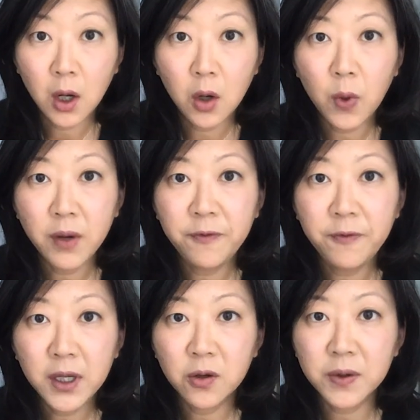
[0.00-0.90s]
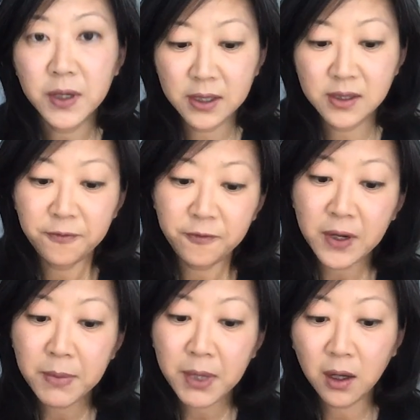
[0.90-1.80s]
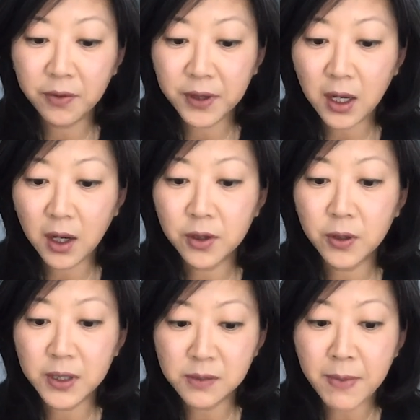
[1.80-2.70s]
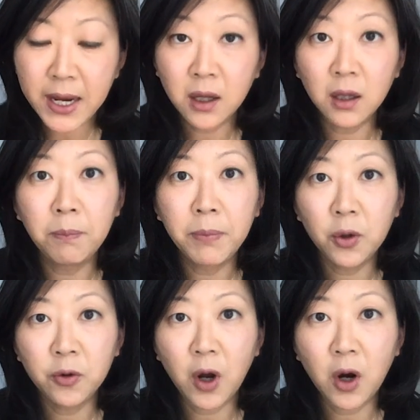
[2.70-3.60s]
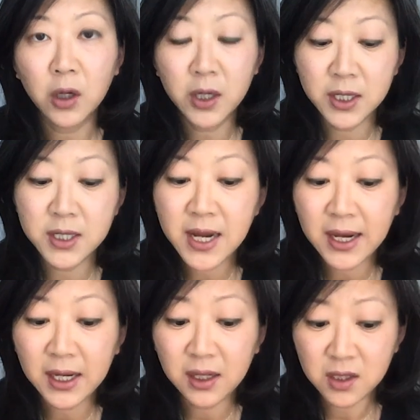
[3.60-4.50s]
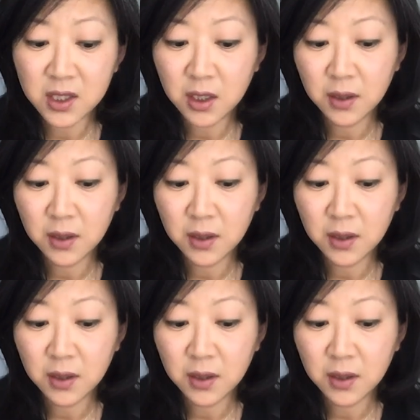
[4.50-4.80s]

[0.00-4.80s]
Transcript: One figure is female, the other is male. Both are contained.